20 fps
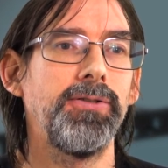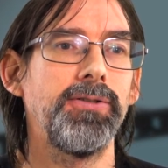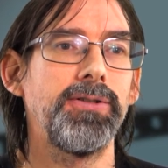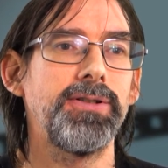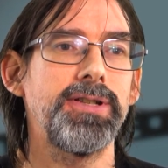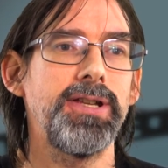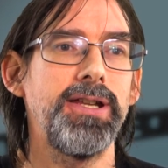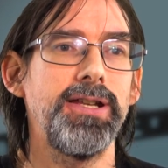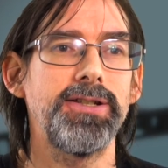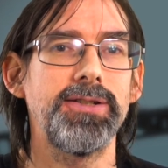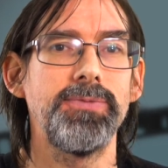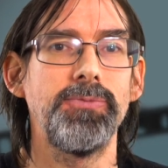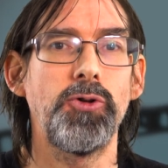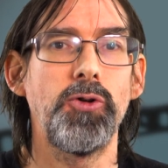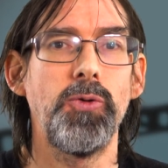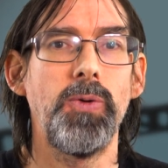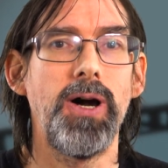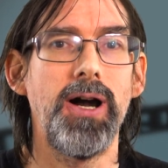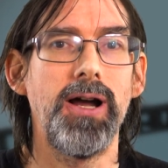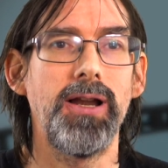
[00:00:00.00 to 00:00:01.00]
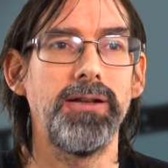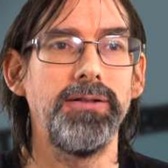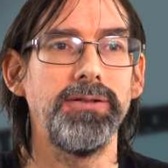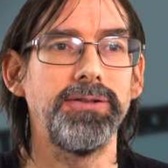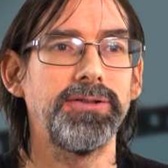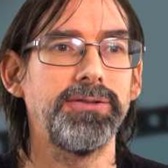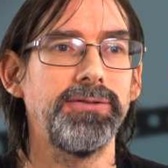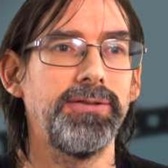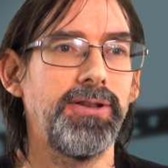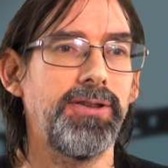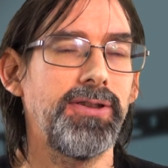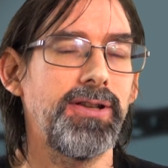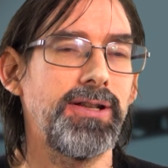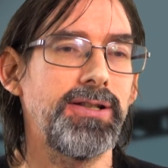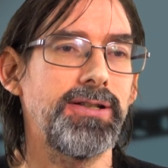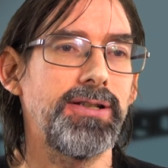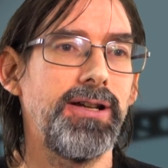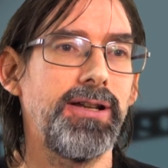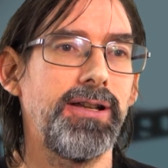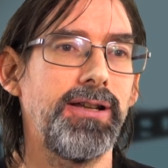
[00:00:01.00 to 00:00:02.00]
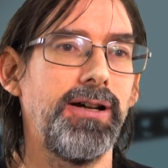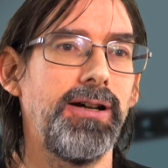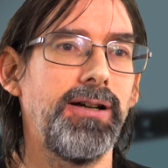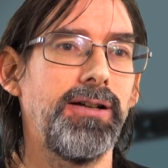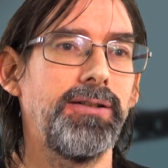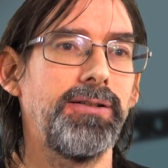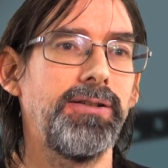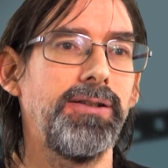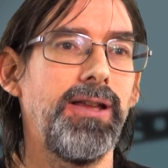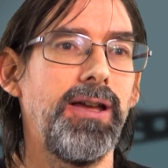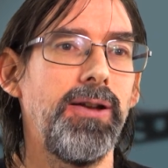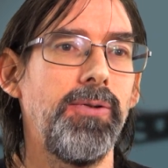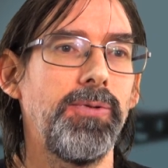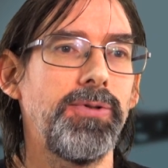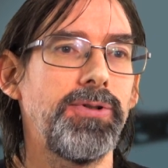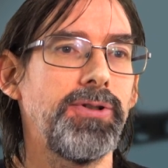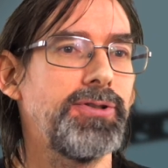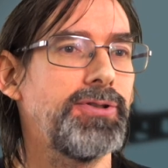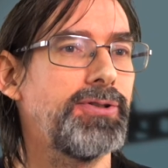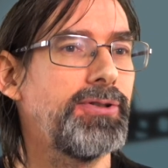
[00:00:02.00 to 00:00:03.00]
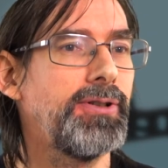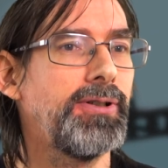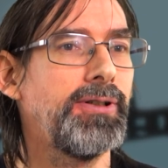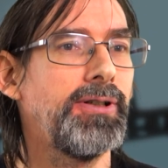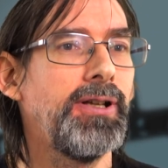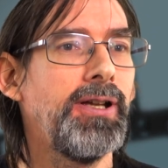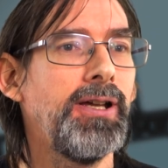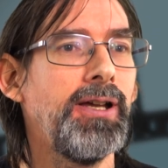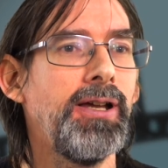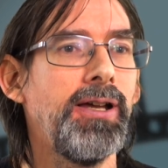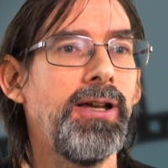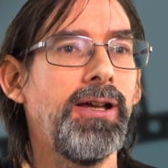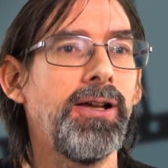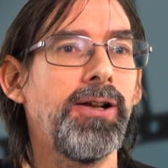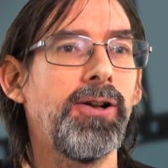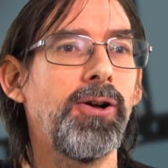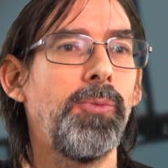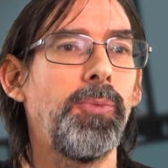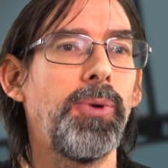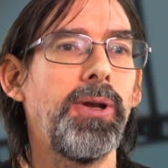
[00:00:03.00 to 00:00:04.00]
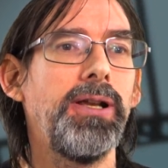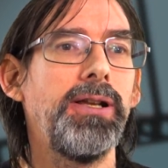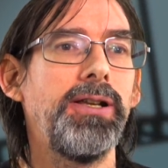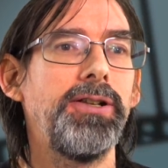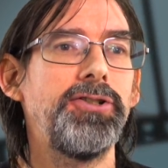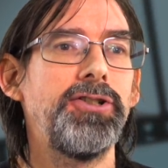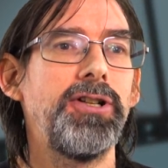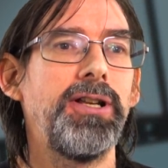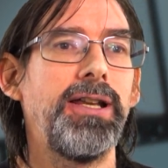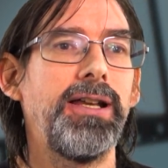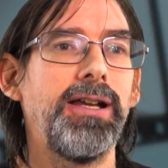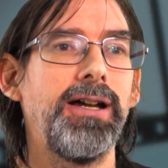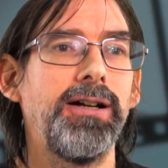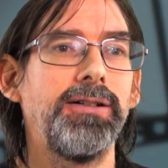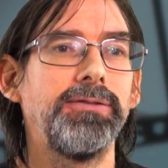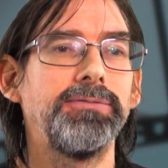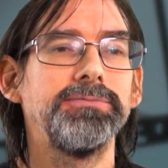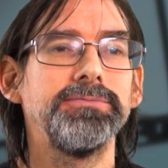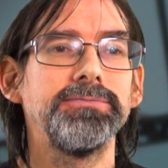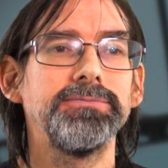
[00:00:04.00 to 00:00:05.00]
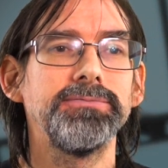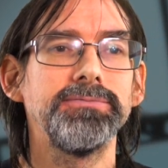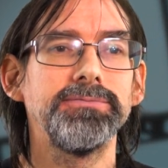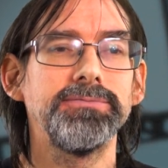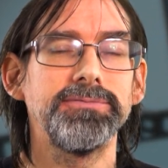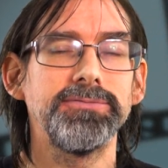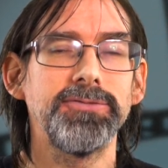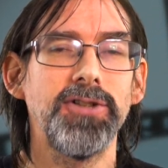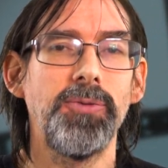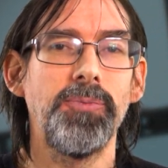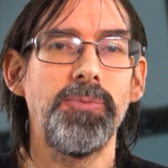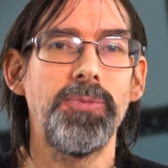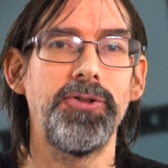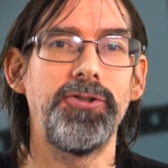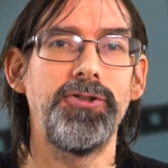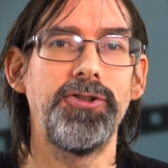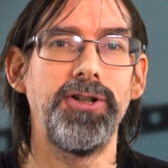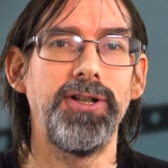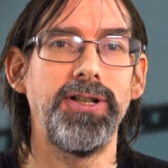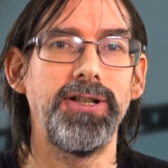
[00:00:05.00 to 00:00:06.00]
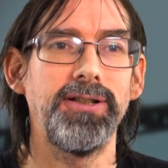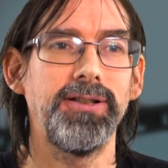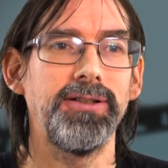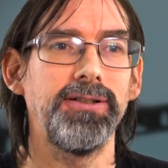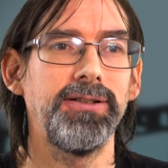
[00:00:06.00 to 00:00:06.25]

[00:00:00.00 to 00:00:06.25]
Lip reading: seeing some koalas and things like that. And they were just completely chilling out up the tree,